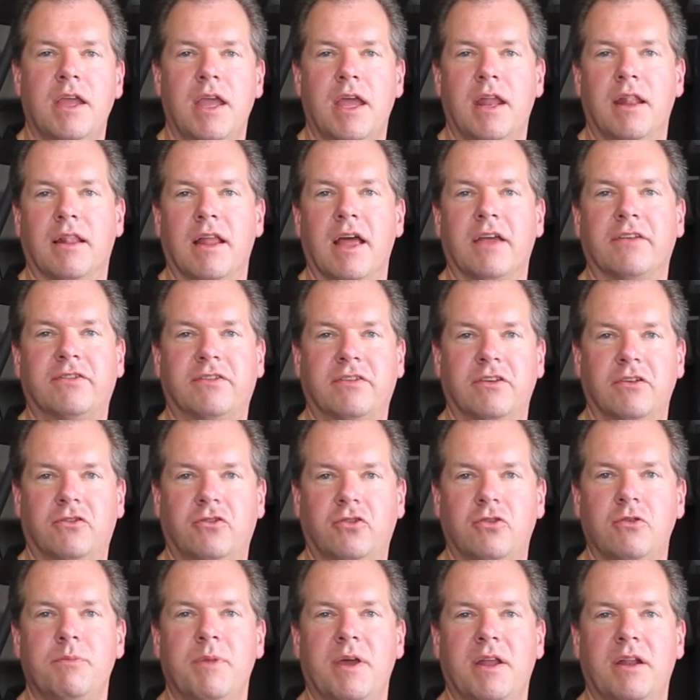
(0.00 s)
in less than
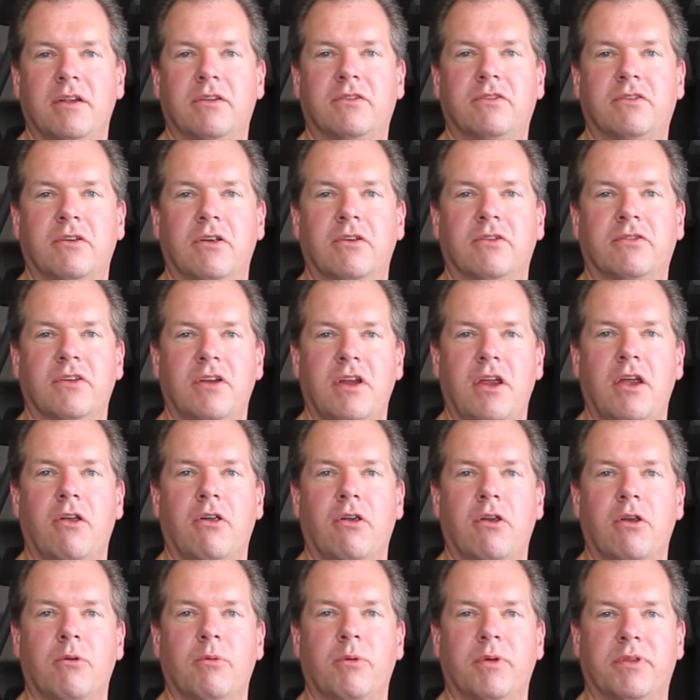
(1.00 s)
two minutes, there's an
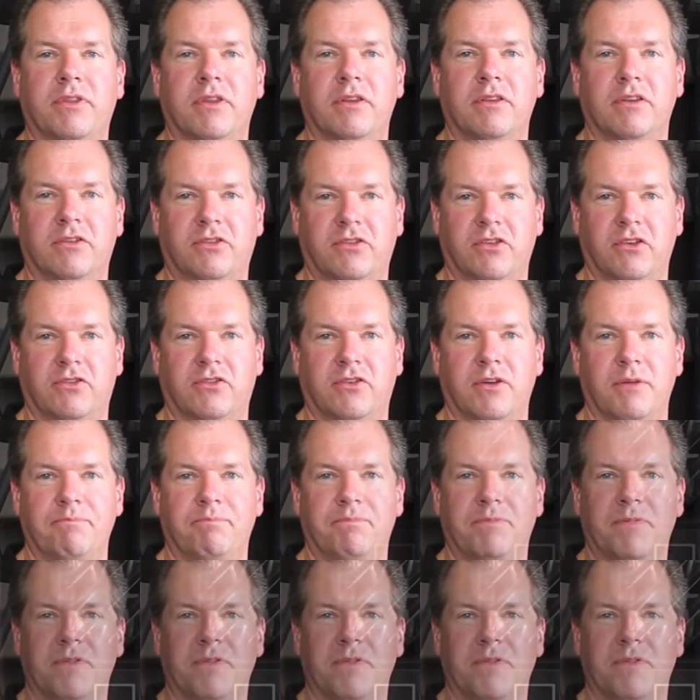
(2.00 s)
error within the system.